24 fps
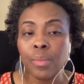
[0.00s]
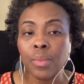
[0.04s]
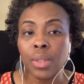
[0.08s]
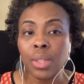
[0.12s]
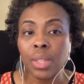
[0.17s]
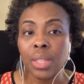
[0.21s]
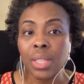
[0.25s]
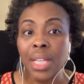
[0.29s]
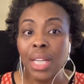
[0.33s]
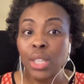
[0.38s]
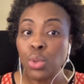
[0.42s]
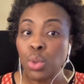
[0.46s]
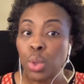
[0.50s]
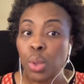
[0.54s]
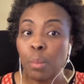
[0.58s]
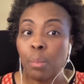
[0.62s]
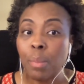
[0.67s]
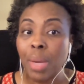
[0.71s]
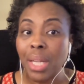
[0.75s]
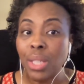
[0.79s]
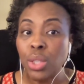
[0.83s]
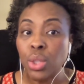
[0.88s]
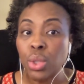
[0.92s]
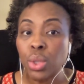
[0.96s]

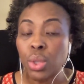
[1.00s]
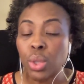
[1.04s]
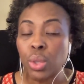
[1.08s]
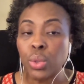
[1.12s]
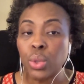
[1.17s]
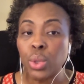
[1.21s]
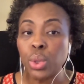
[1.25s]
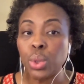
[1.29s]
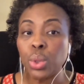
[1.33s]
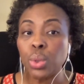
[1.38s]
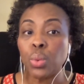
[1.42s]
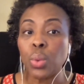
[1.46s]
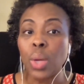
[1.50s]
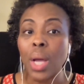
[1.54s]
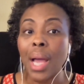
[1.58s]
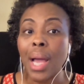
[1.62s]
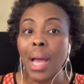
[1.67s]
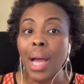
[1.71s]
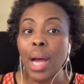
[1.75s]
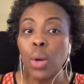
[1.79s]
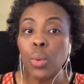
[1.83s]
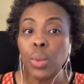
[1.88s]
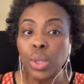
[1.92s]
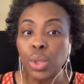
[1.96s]
detrimental to
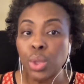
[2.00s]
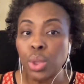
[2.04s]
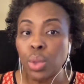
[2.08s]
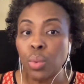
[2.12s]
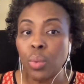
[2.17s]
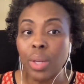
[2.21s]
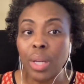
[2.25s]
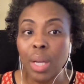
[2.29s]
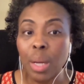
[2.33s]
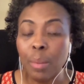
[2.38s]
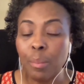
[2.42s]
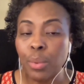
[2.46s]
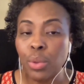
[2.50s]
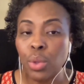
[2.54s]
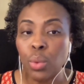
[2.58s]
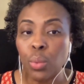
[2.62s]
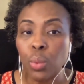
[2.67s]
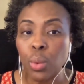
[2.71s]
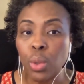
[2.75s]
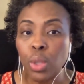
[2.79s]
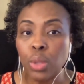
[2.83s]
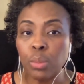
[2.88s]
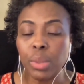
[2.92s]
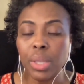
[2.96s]
how we're showing up in the
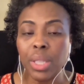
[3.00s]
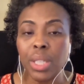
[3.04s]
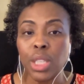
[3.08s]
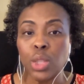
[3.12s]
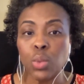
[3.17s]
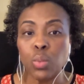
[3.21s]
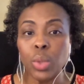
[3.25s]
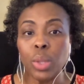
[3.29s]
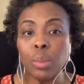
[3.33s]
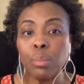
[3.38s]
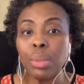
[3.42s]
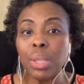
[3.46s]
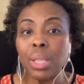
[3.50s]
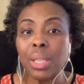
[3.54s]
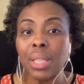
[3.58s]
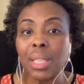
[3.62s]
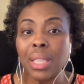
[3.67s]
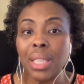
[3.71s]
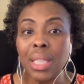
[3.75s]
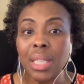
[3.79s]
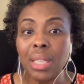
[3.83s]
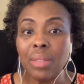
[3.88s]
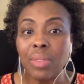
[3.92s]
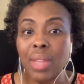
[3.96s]
world because we
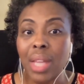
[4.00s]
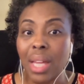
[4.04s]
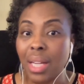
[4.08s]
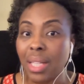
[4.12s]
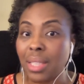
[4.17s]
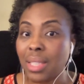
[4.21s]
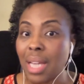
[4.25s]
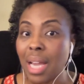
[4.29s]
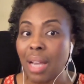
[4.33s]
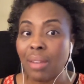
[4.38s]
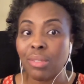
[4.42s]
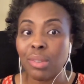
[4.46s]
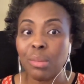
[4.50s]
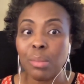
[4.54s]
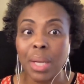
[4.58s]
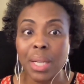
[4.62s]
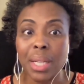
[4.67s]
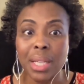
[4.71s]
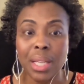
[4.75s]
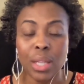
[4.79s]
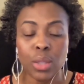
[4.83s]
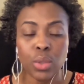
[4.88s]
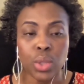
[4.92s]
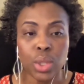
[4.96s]
believe that it's everybody
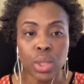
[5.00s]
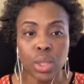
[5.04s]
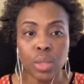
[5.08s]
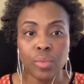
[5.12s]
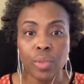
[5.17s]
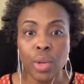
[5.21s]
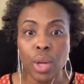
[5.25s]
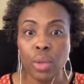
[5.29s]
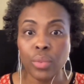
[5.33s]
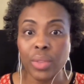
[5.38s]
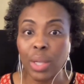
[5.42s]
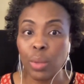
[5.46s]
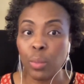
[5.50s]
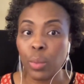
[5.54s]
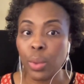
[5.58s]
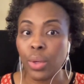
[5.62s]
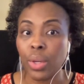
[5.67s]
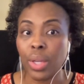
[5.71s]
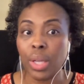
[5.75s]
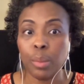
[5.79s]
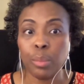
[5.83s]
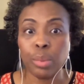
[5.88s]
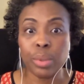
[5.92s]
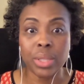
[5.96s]
else's fault that we're in
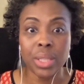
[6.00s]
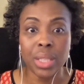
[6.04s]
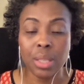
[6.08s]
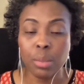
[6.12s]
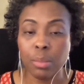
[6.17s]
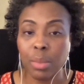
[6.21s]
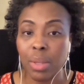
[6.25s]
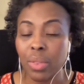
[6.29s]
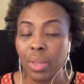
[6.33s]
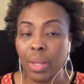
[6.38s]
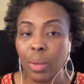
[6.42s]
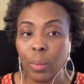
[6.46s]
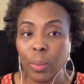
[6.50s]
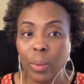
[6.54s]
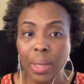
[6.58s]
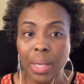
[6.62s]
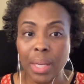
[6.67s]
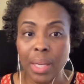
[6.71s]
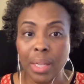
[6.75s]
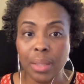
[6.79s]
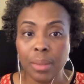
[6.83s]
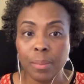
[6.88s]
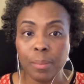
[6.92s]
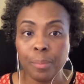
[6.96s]
a predicament that we're
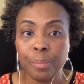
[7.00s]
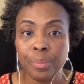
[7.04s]
in.